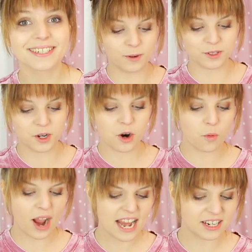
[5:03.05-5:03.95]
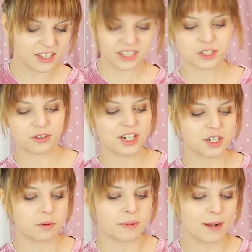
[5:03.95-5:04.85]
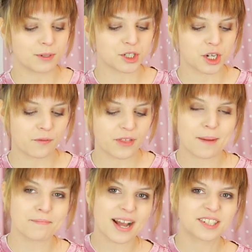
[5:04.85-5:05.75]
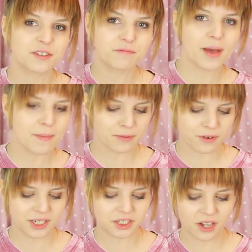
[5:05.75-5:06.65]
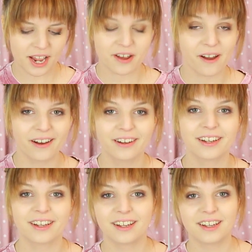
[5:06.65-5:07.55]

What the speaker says: There was no way that this creature would be able to shove that massive member inside her.